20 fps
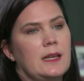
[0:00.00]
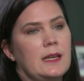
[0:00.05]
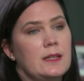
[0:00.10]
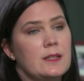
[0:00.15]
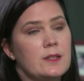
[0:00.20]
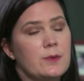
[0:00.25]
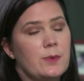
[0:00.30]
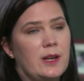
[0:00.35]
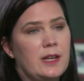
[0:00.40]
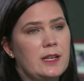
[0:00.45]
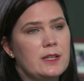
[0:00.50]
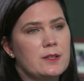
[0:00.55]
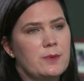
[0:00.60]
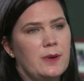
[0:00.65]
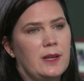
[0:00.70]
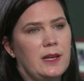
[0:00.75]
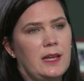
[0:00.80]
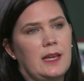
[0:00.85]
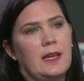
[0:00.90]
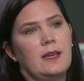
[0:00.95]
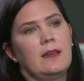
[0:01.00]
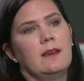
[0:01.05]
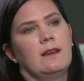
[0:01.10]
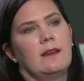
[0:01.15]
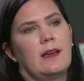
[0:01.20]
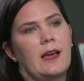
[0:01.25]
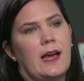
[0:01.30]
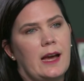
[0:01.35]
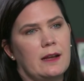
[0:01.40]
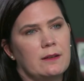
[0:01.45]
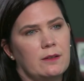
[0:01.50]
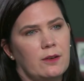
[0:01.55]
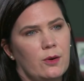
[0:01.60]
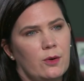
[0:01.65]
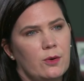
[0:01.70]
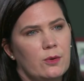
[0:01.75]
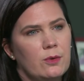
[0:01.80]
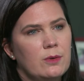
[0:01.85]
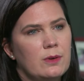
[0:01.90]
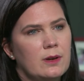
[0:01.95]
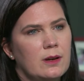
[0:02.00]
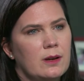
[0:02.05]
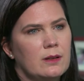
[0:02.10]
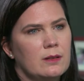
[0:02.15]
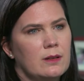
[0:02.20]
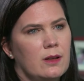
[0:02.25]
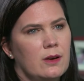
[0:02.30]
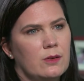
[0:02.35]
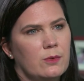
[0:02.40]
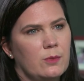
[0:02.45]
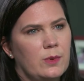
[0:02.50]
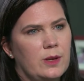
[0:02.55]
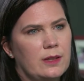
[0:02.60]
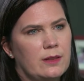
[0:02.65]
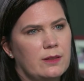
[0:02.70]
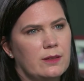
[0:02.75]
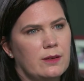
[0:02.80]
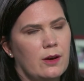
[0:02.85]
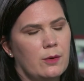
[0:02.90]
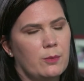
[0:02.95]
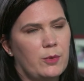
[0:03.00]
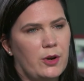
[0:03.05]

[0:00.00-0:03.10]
In 2020, ATCO, along with our